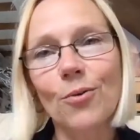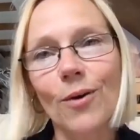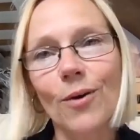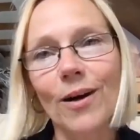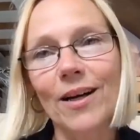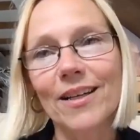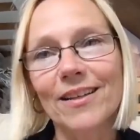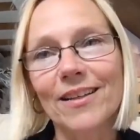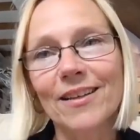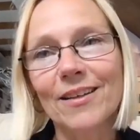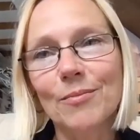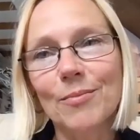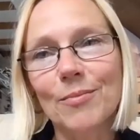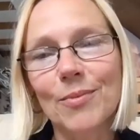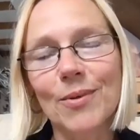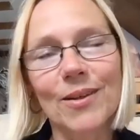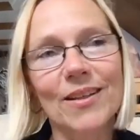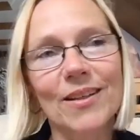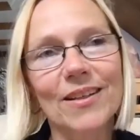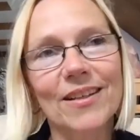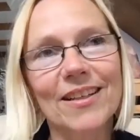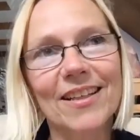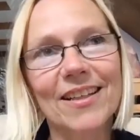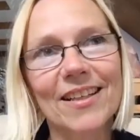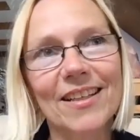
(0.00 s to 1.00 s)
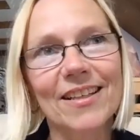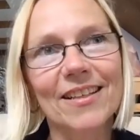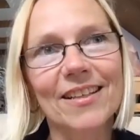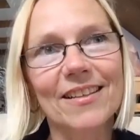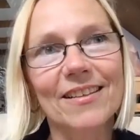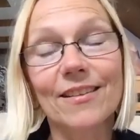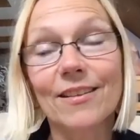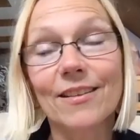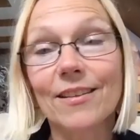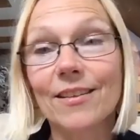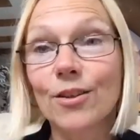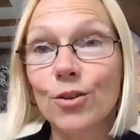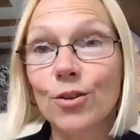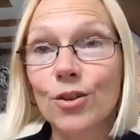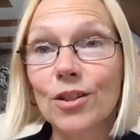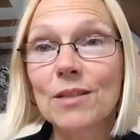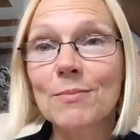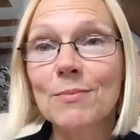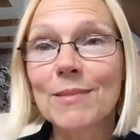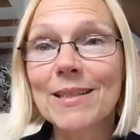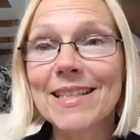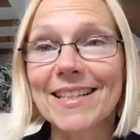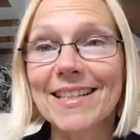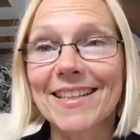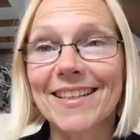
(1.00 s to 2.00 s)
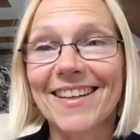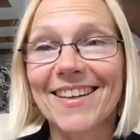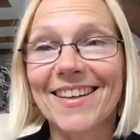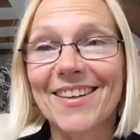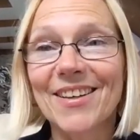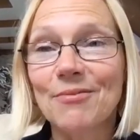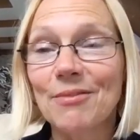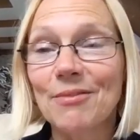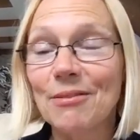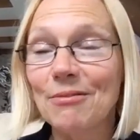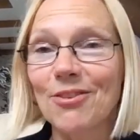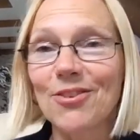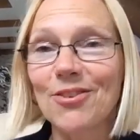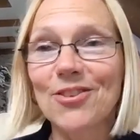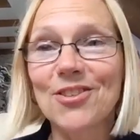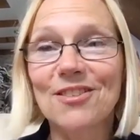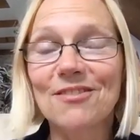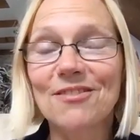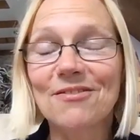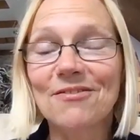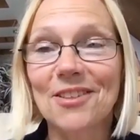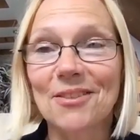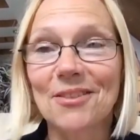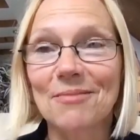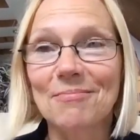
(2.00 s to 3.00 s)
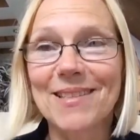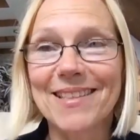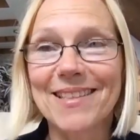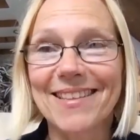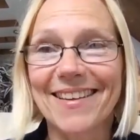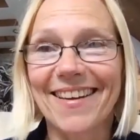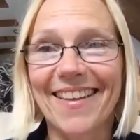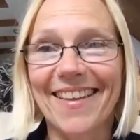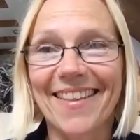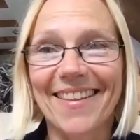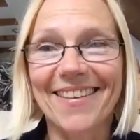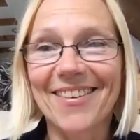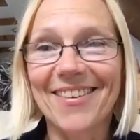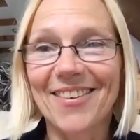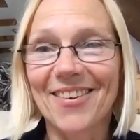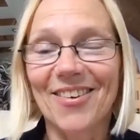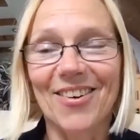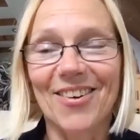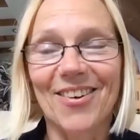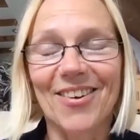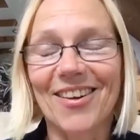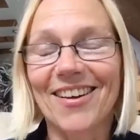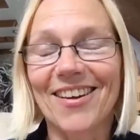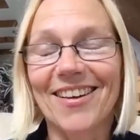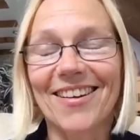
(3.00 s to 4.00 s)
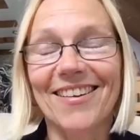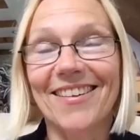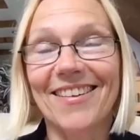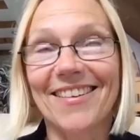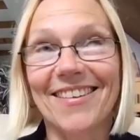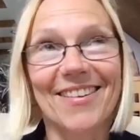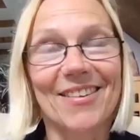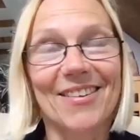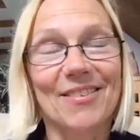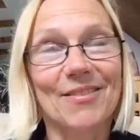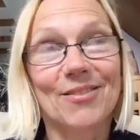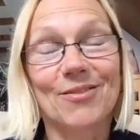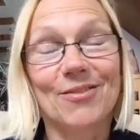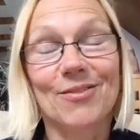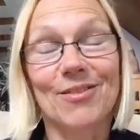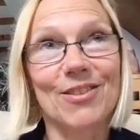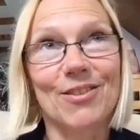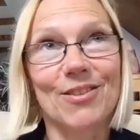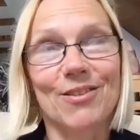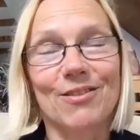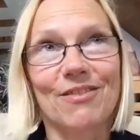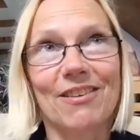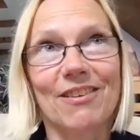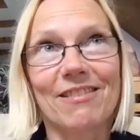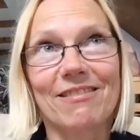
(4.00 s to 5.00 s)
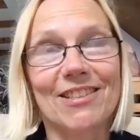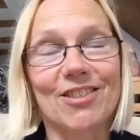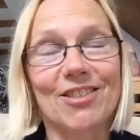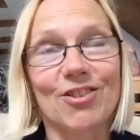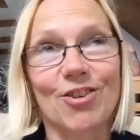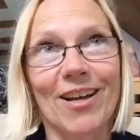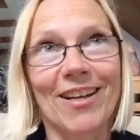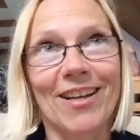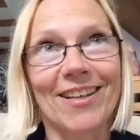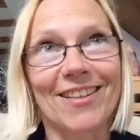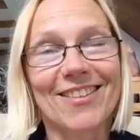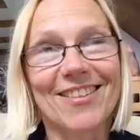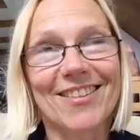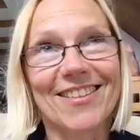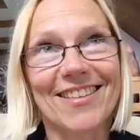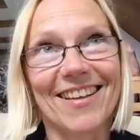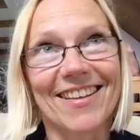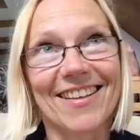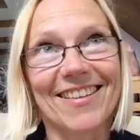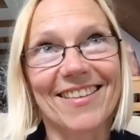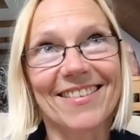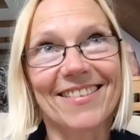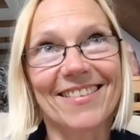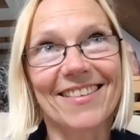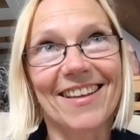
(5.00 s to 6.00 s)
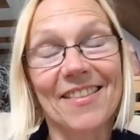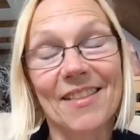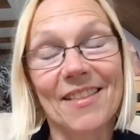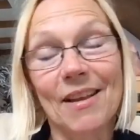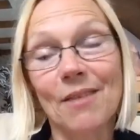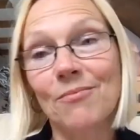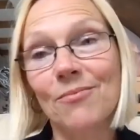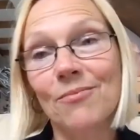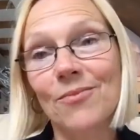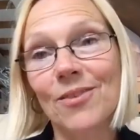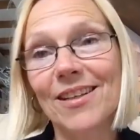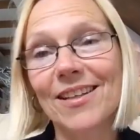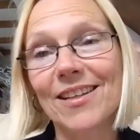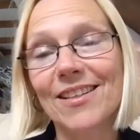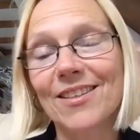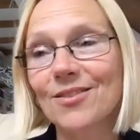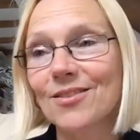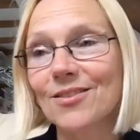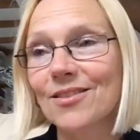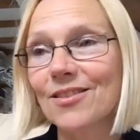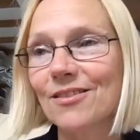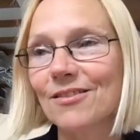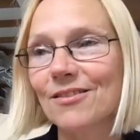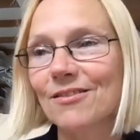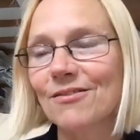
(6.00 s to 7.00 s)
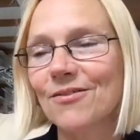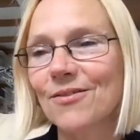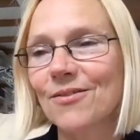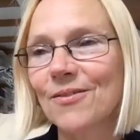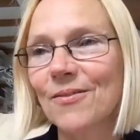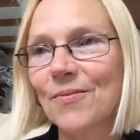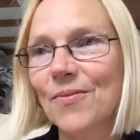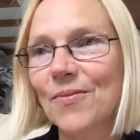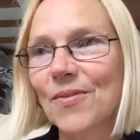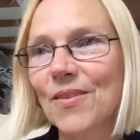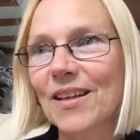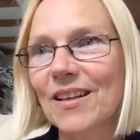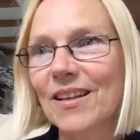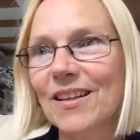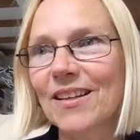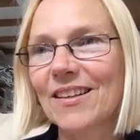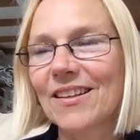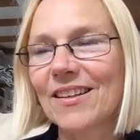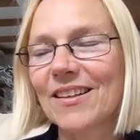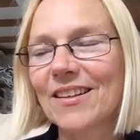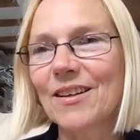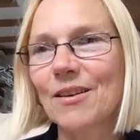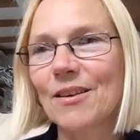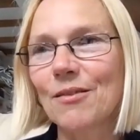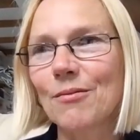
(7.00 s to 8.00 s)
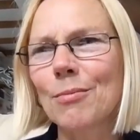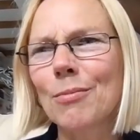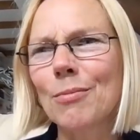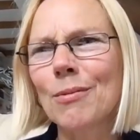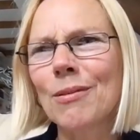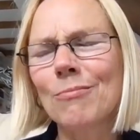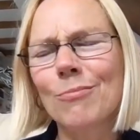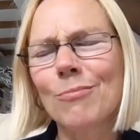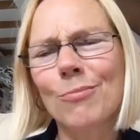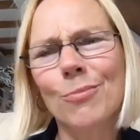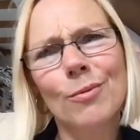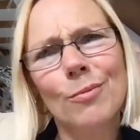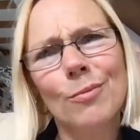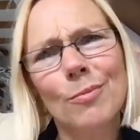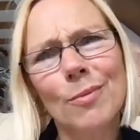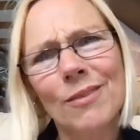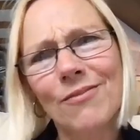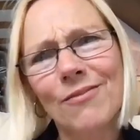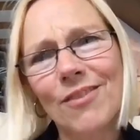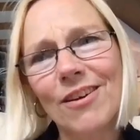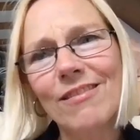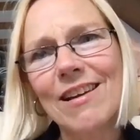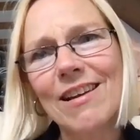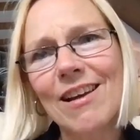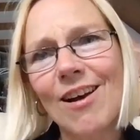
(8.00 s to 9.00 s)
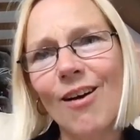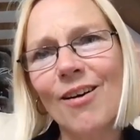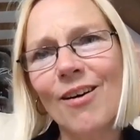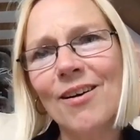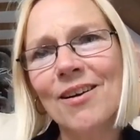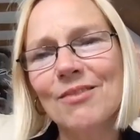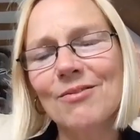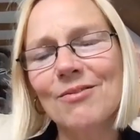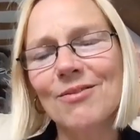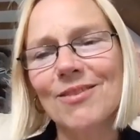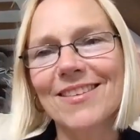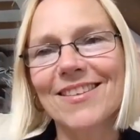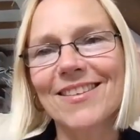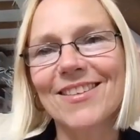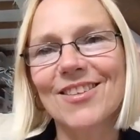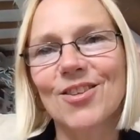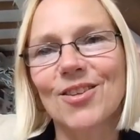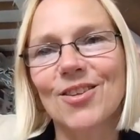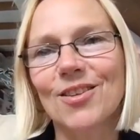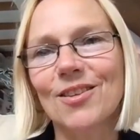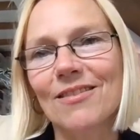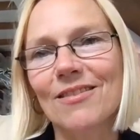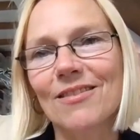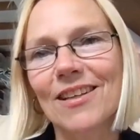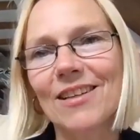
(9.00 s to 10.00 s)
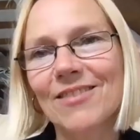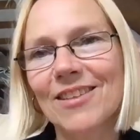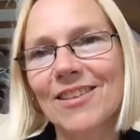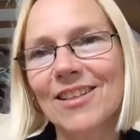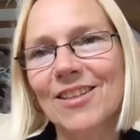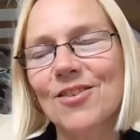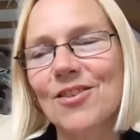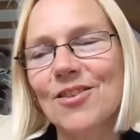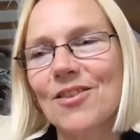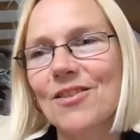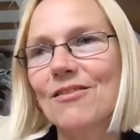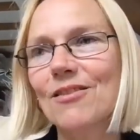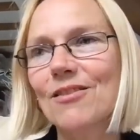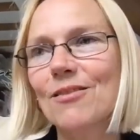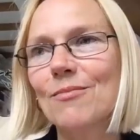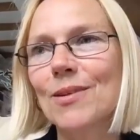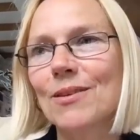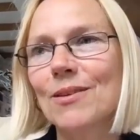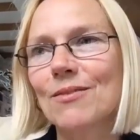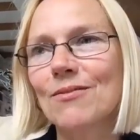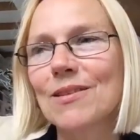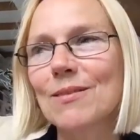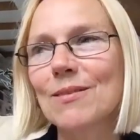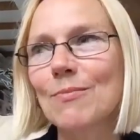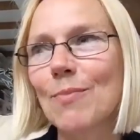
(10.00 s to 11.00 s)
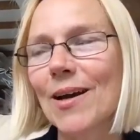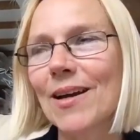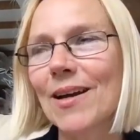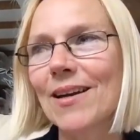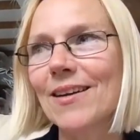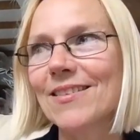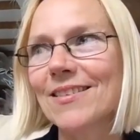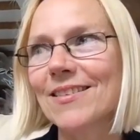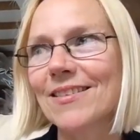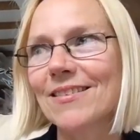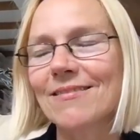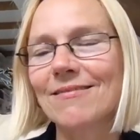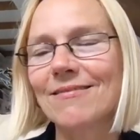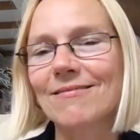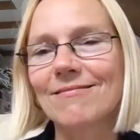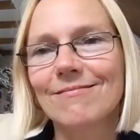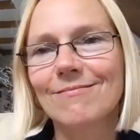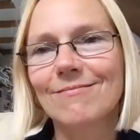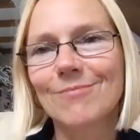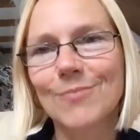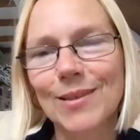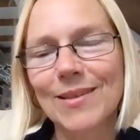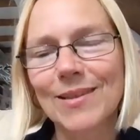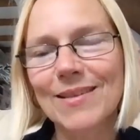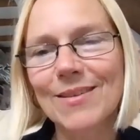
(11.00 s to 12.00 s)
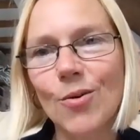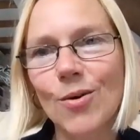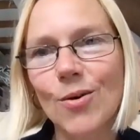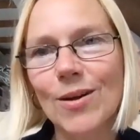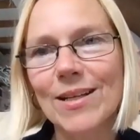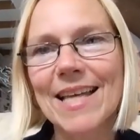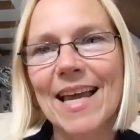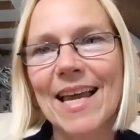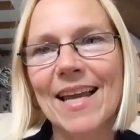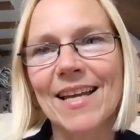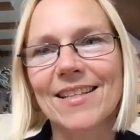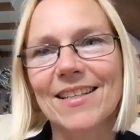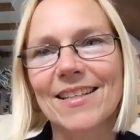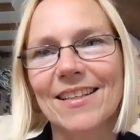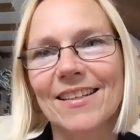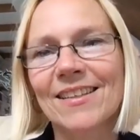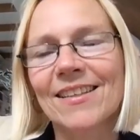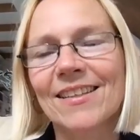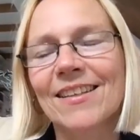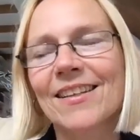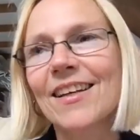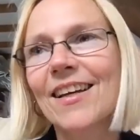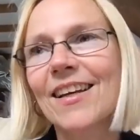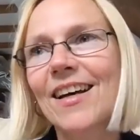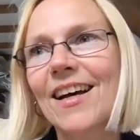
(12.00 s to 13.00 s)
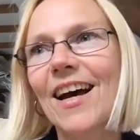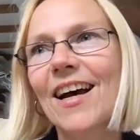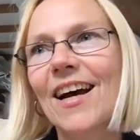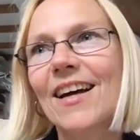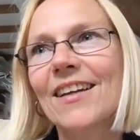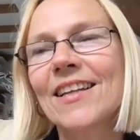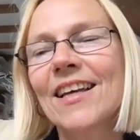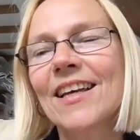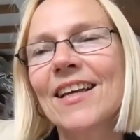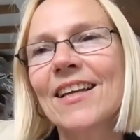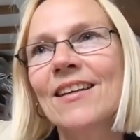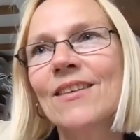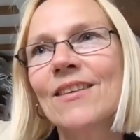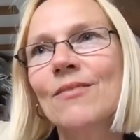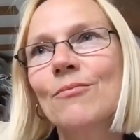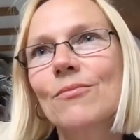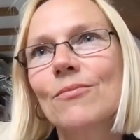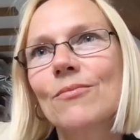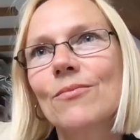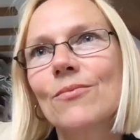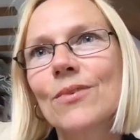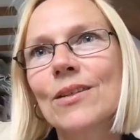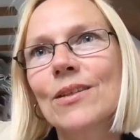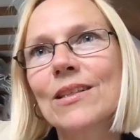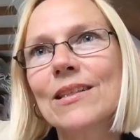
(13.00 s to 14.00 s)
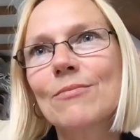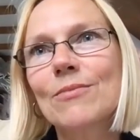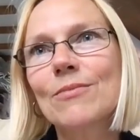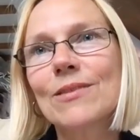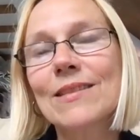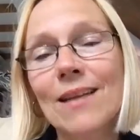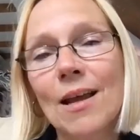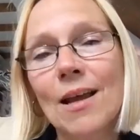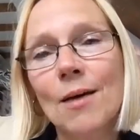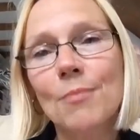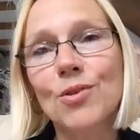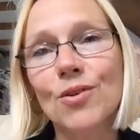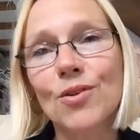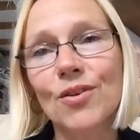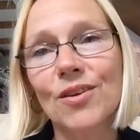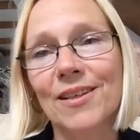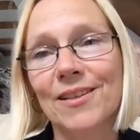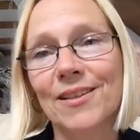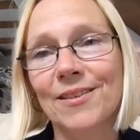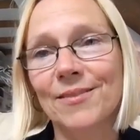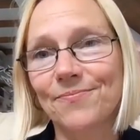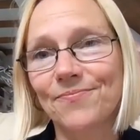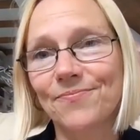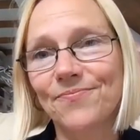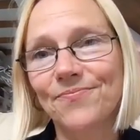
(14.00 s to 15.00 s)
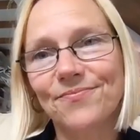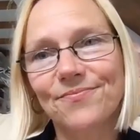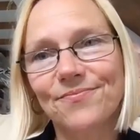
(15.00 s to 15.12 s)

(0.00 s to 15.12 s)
quiet, but he cooked me dinner. We watched a film together, which was very strange. And then we sort of, we've been very kind with each other and giving each other a bit of space and being quite tender. And then we slept on it.